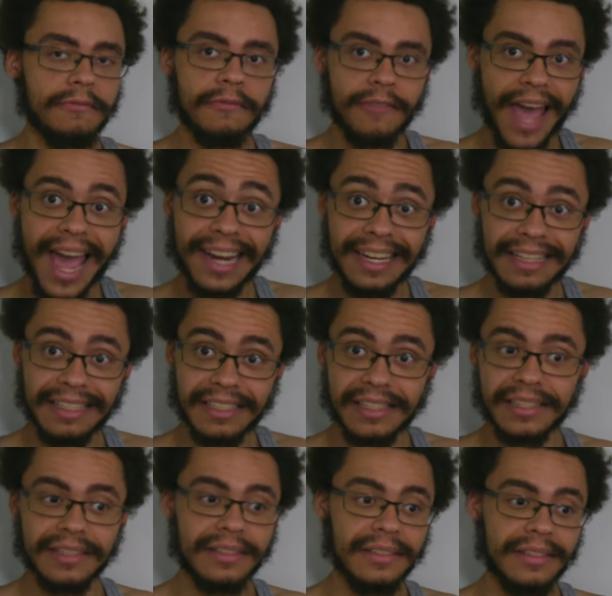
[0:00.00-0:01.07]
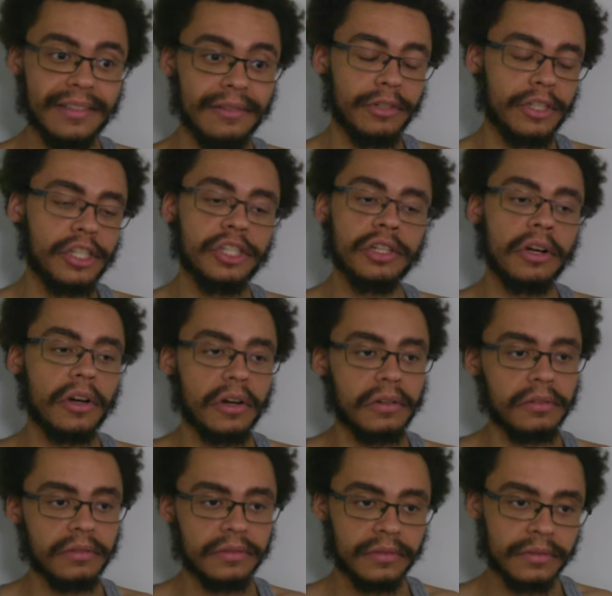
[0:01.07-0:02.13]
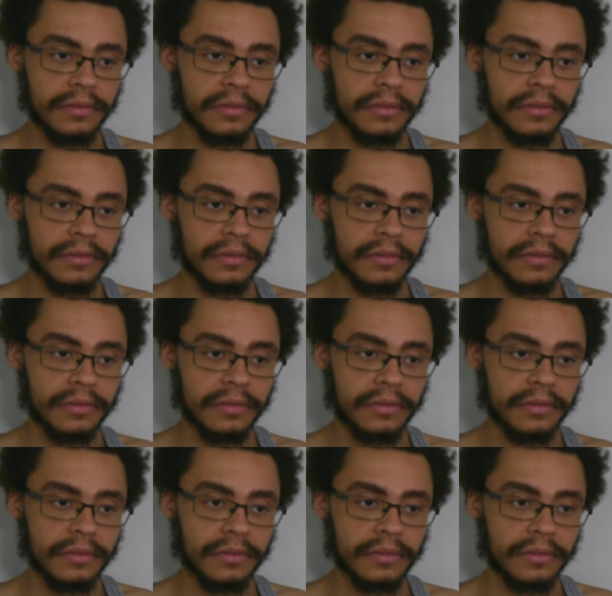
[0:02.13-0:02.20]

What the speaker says: fatness, but sure,